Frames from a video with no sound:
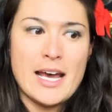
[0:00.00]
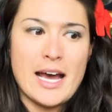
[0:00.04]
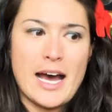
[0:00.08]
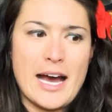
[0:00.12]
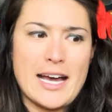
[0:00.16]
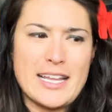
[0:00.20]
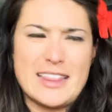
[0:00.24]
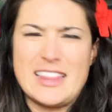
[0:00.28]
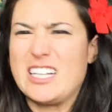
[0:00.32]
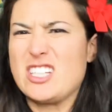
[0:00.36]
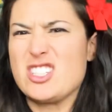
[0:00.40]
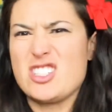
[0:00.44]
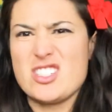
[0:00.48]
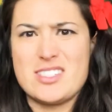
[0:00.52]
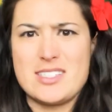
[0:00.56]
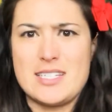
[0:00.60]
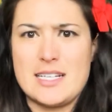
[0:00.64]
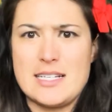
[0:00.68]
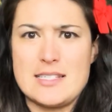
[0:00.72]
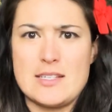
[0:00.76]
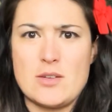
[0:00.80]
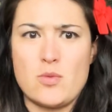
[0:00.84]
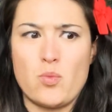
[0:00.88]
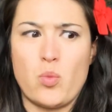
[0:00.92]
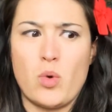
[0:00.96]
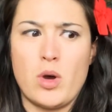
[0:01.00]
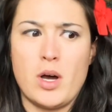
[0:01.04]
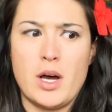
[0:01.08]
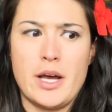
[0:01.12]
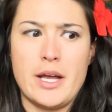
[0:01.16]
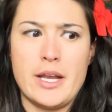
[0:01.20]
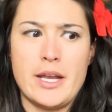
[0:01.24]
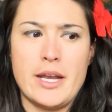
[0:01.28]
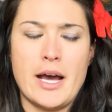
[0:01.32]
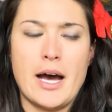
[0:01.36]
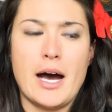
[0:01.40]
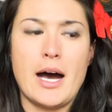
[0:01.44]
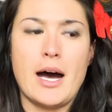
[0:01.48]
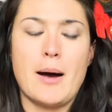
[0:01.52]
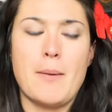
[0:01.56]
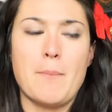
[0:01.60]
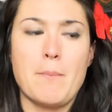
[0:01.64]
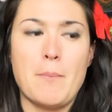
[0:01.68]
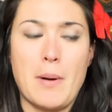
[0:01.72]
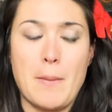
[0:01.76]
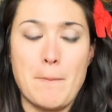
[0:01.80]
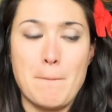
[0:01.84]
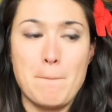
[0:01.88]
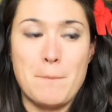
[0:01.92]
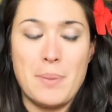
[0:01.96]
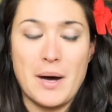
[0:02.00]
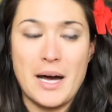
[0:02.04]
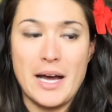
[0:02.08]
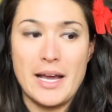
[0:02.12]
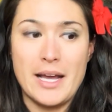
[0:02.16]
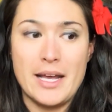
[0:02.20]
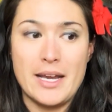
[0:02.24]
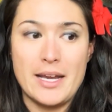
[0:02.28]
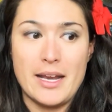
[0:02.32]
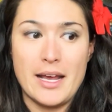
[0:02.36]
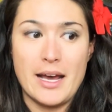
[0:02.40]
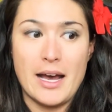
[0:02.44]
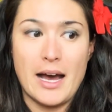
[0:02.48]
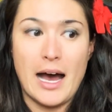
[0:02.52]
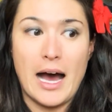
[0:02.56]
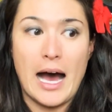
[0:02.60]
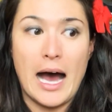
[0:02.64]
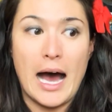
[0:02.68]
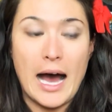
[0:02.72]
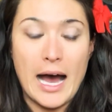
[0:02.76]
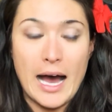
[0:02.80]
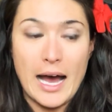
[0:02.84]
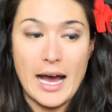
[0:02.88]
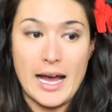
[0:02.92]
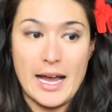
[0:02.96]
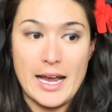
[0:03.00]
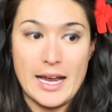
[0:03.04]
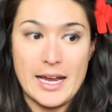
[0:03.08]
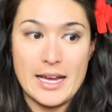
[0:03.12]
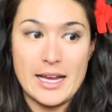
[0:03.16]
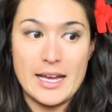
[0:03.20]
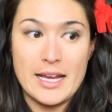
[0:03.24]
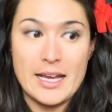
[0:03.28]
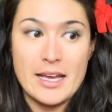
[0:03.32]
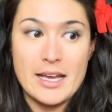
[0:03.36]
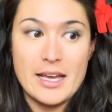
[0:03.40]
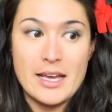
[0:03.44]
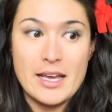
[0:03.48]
I think just season 1. But I